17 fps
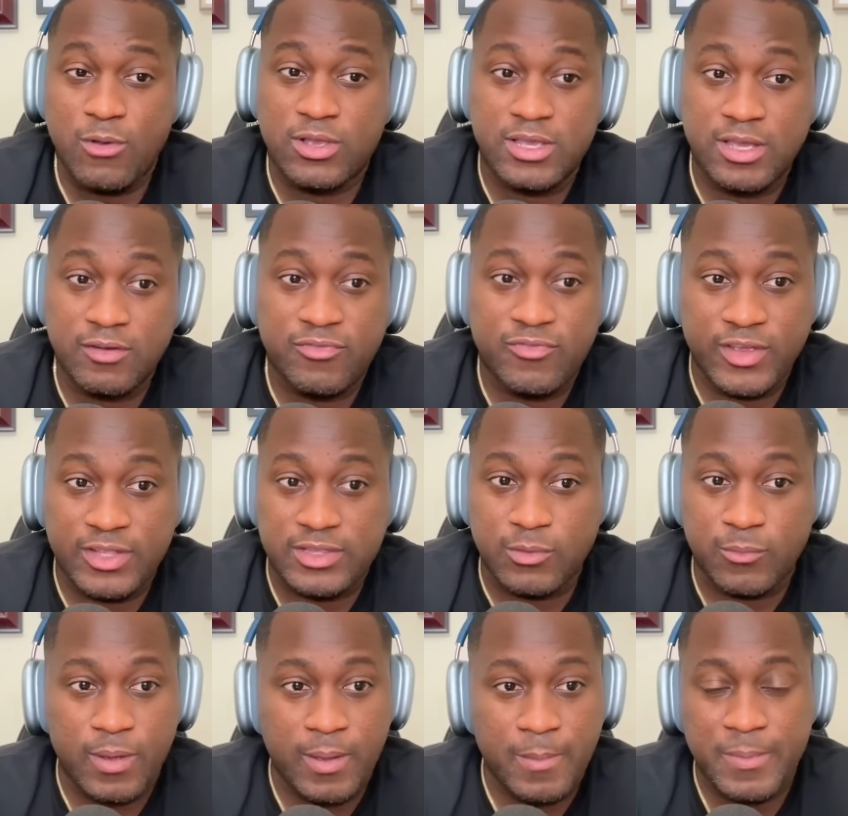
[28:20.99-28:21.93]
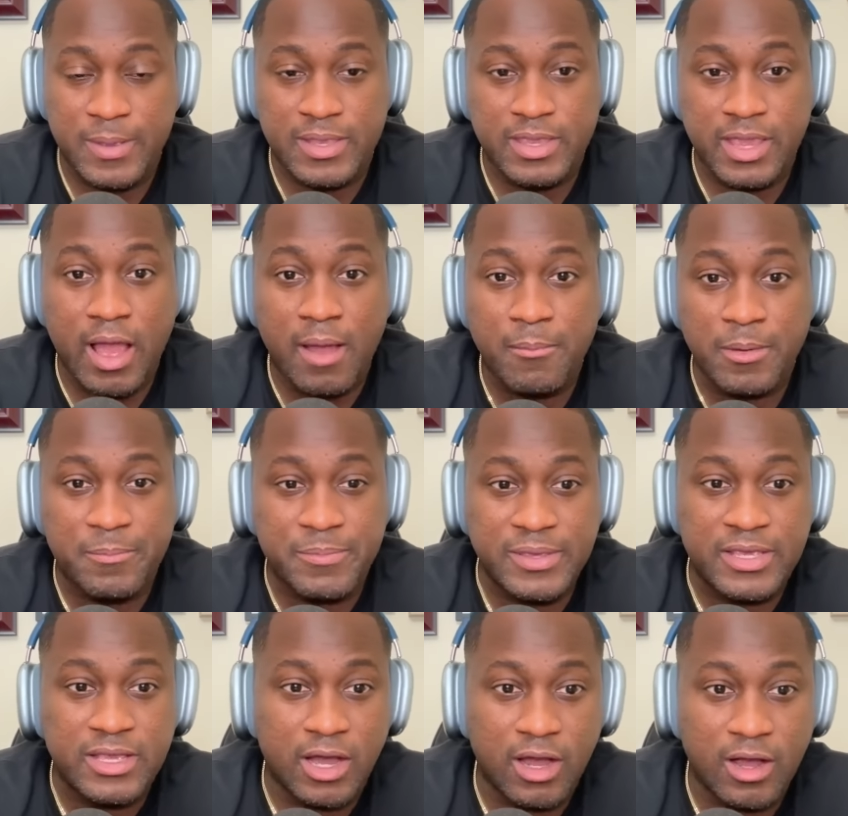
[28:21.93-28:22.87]
good Victor Wembanyama
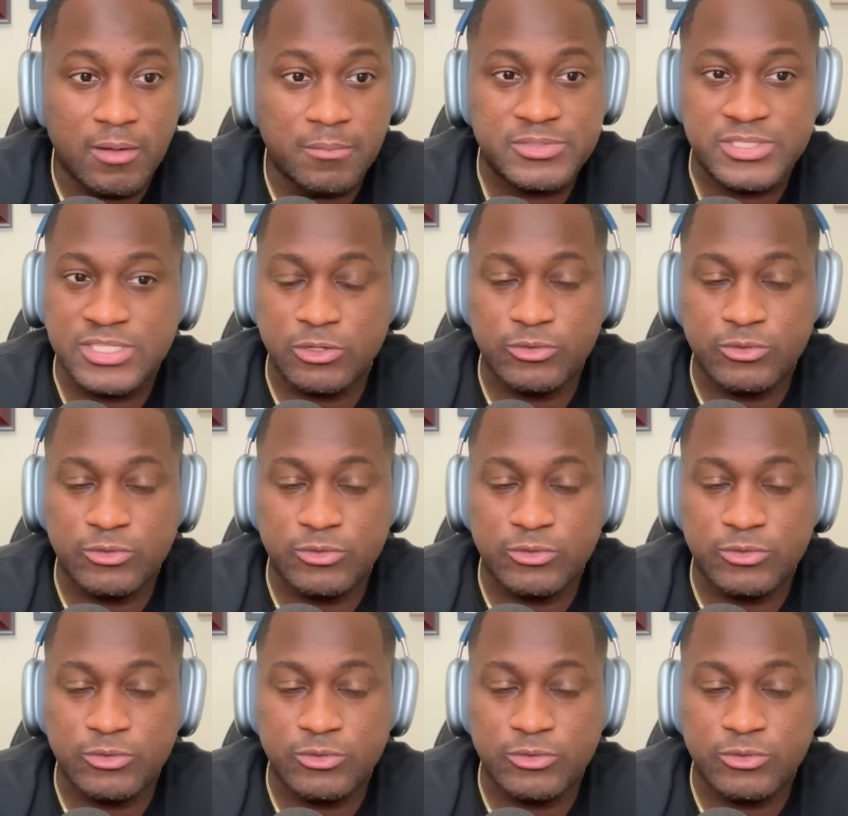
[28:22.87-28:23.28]
becomes,